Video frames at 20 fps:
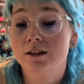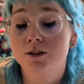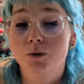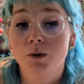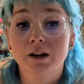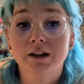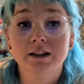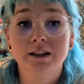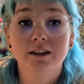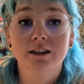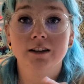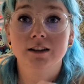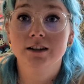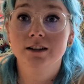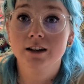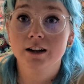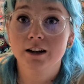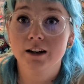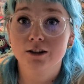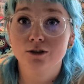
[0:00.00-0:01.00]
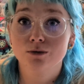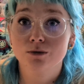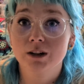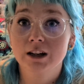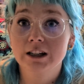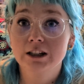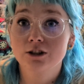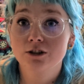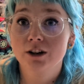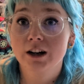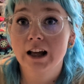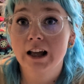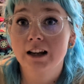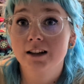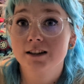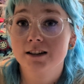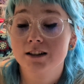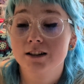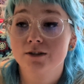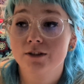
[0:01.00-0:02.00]
So I did the initial data
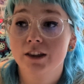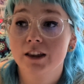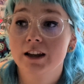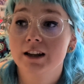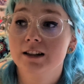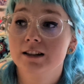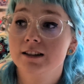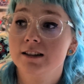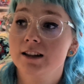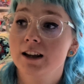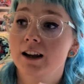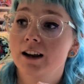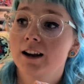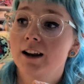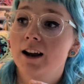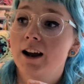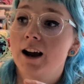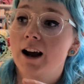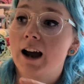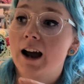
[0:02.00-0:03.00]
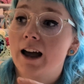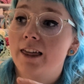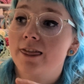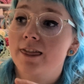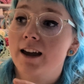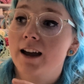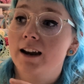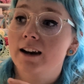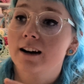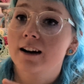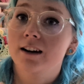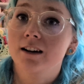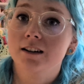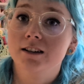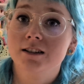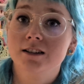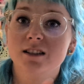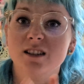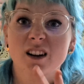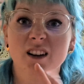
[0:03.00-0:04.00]
analysis for this, and then I
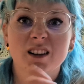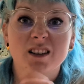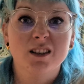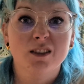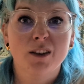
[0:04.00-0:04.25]
started